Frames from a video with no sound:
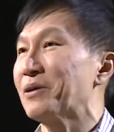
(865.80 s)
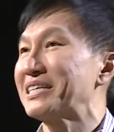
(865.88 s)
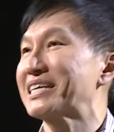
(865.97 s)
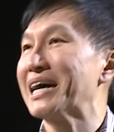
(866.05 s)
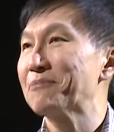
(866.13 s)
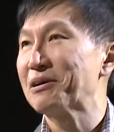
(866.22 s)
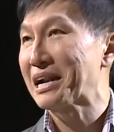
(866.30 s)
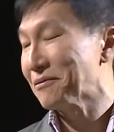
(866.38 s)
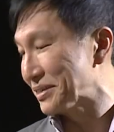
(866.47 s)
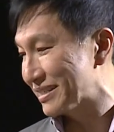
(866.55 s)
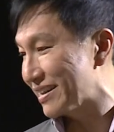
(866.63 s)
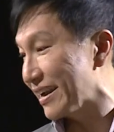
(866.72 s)
one time when I
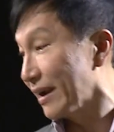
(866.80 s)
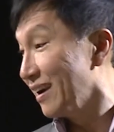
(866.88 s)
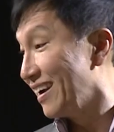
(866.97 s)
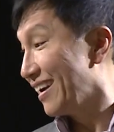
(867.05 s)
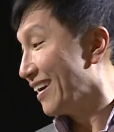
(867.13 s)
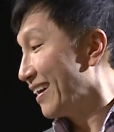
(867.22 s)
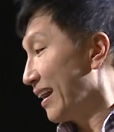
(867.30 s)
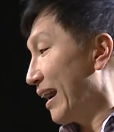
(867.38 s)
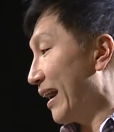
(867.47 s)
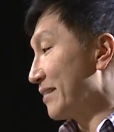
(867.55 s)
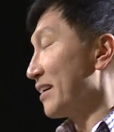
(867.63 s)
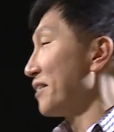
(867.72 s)
was there.
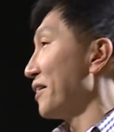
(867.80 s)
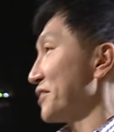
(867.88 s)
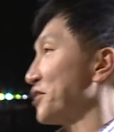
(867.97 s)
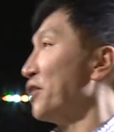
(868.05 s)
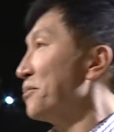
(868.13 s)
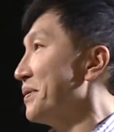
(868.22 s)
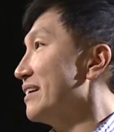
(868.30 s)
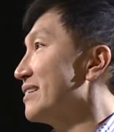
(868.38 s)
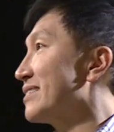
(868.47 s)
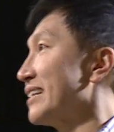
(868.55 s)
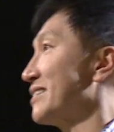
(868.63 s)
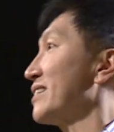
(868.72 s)
And the Lord told me, He
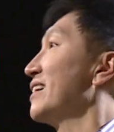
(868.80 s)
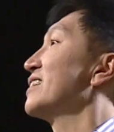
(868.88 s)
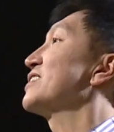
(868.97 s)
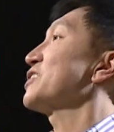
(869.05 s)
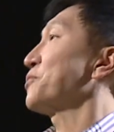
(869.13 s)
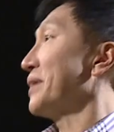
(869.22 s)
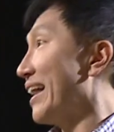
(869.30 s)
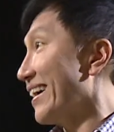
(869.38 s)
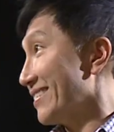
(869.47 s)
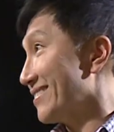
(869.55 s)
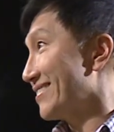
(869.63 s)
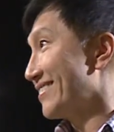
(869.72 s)
says, just relax.